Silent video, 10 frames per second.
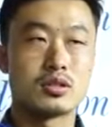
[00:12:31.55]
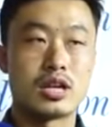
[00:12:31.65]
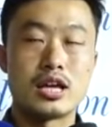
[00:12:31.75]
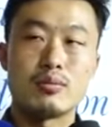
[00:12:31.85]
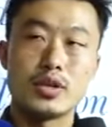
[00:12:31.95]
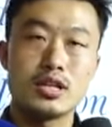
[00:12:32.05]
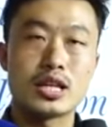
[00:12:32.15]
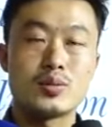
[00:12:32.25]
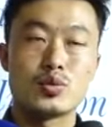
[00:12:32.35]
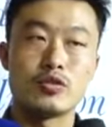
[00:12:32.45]
at many
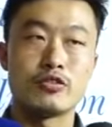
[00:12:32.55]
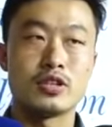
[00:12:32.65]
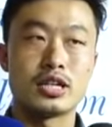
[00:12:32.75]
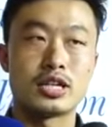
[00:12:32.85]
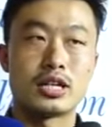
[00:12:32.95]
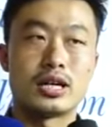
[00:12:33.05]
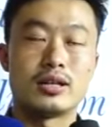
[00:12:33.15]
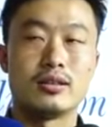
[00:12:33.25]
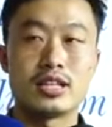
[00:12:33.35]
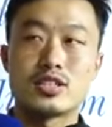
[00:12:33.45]
times we feel
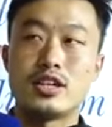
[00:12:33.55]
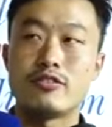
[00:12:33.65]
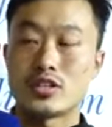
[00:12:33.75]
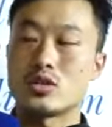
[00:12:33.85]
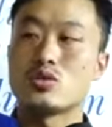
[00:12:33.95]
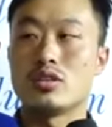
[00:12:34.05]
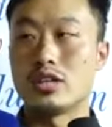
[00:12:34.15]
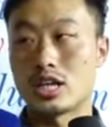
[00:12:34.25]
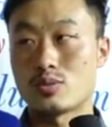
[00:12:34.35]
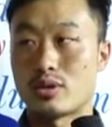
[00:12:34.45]
that let's give chance to the
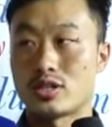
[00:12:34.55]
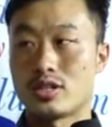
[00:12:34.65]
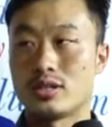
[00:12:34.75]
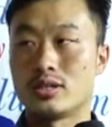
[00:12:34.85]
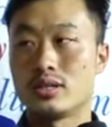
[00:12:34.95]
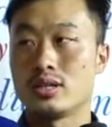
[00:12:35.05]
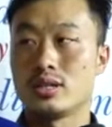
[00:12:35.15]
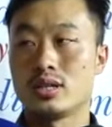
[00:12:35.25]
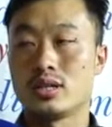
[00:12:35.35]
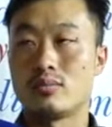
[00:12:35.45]
next person.
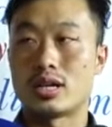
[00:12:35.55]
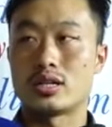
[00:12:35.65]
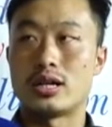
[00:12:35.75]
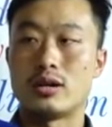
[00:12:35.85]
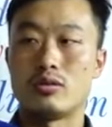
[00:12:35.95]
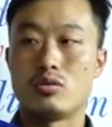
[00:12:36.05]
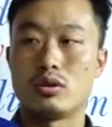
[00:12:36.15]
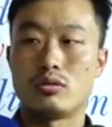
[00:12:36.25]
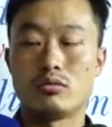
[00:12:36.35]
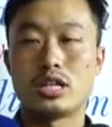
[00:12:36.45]
But
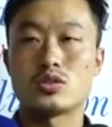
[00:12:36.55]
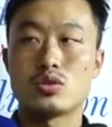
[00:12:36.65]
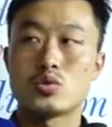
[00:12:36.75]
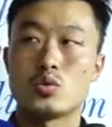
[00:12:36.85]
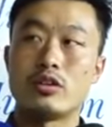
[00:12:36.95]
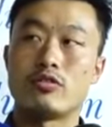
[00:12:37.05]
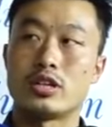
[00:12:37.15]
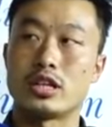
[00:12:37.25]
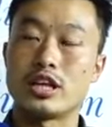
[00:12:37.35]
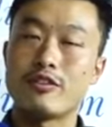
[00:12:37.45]
let's not wait for
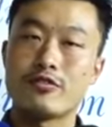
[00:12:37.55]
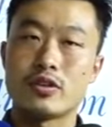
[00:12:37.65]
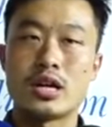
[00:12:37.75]
that. If